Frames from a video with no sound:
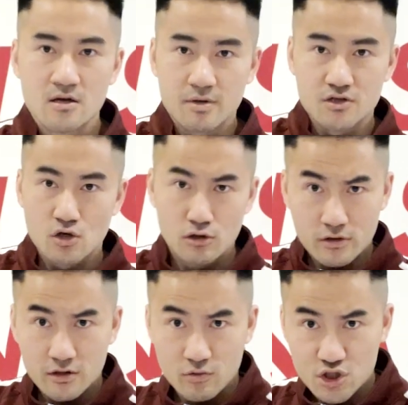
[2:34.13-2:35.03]
Because you're
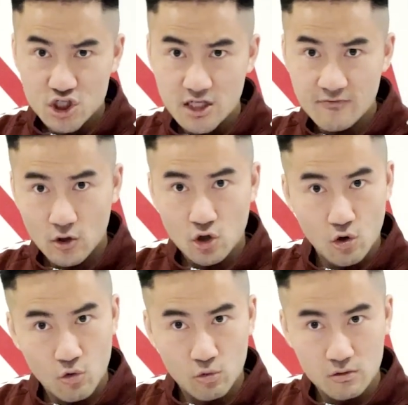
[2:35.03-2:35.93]
looking to achieve a
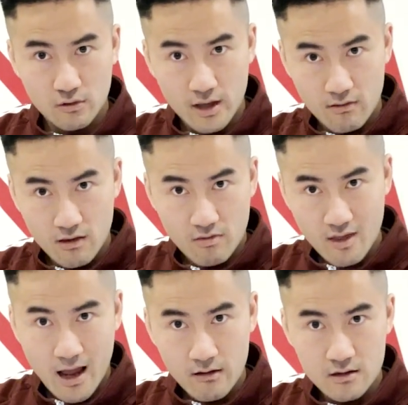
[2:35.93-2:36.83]
goal in
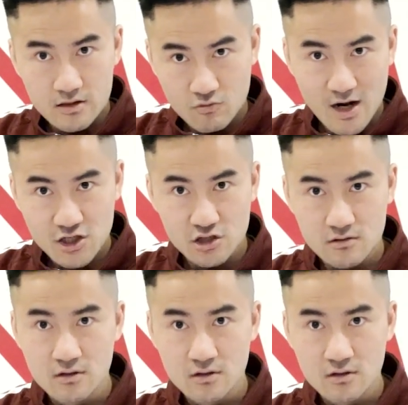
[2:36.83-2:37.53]
that direction.